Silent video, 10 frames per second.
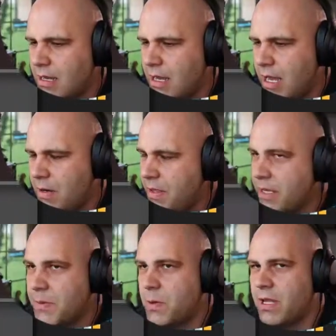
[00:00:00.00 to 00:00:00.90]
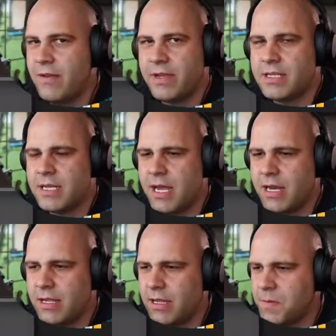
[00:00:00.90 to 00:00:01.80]
I don't think I'm going live again tonight.
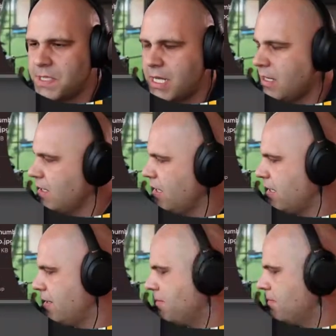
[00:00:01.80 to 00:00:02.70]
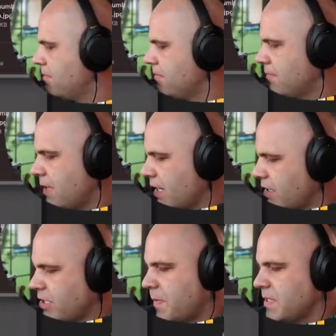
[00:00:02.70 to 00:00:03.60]
I think that was it. I got to
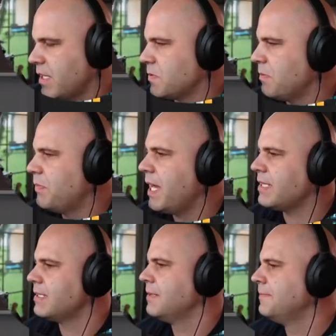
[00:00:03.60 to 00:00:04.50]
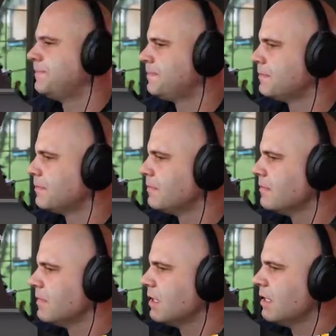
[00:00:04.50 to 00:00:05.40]
check my schedule. But
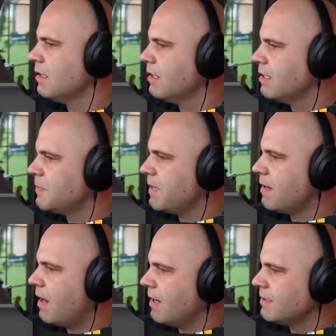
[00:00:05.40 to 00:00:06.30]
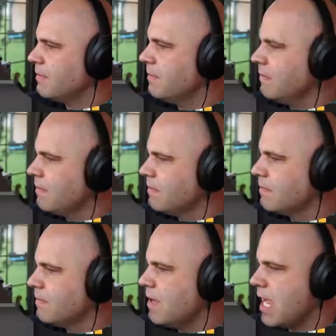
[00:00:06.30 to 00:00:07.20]
it's been awesome
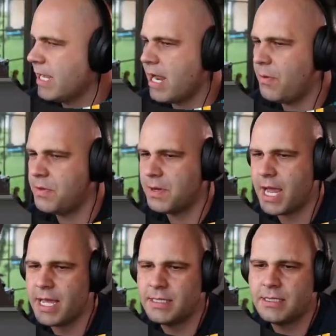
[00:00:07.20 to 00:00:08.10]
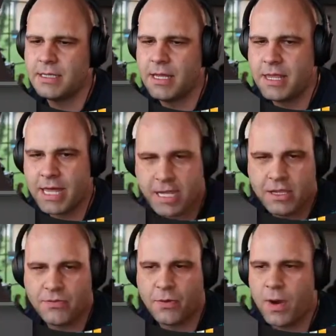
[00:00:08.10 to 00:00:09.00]
hanging out with you guys. Thank
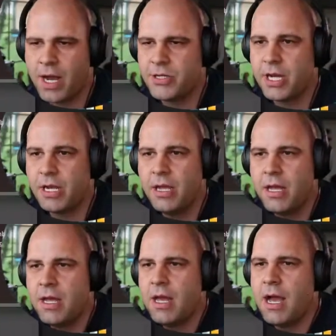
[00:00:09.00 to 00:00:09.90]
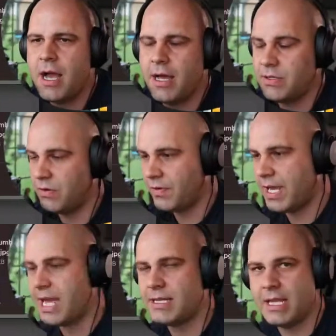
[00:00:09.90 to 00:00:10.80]
you for watching. Don't
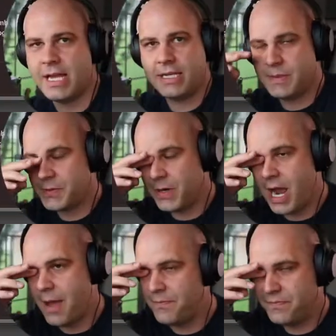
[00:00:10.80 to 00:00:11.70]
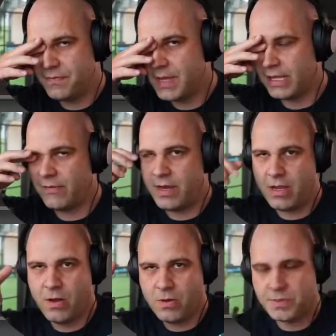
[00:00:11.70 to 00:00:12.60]
forget to like and subscribe. Like the
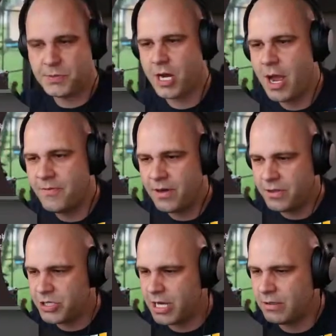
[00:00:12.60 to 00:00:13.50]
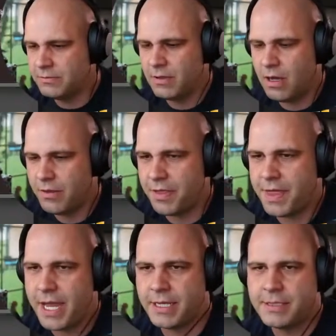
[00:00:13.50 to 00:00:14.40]
video, subscribe, follow the channel, all the
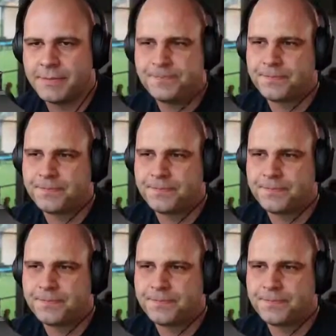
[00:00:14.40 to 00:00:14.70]
things.